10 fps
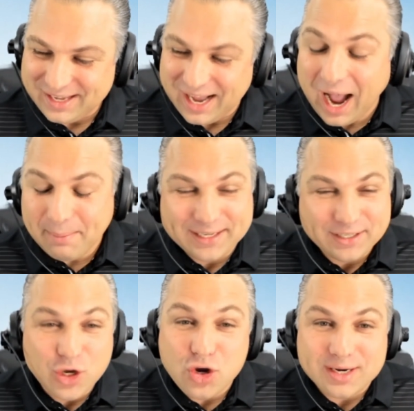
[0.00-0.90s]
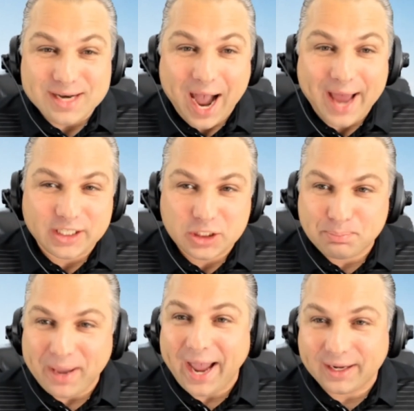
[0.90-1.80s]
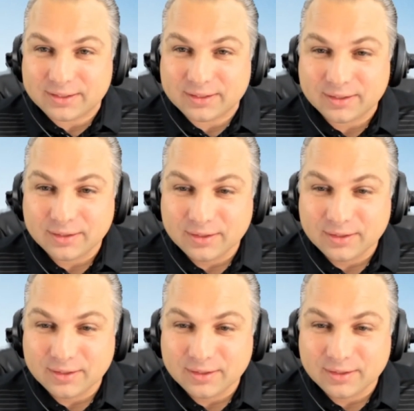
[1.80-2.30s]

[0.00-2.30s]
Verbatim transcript: I mean, you could not expect